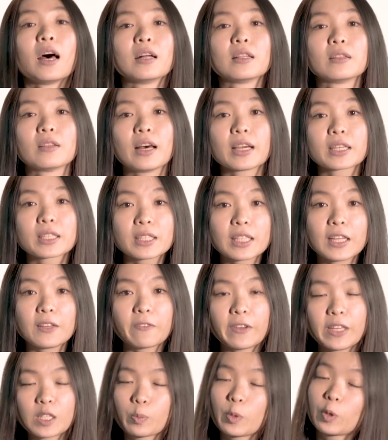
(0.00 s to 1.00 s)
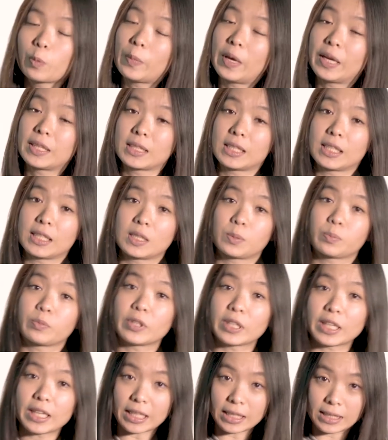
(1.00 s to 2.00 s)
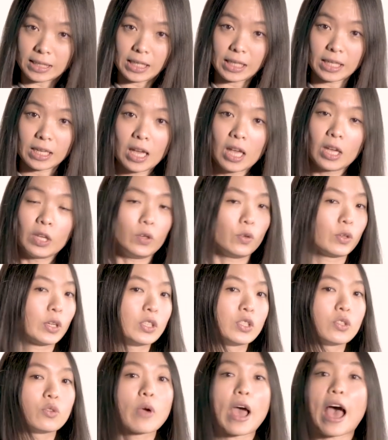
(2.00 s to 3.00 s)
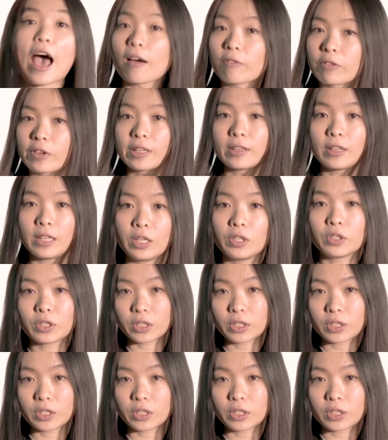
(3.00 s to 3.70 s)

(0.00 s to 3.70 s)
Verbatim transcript: Luckily, Facebook makes this pretty easy. You can do everything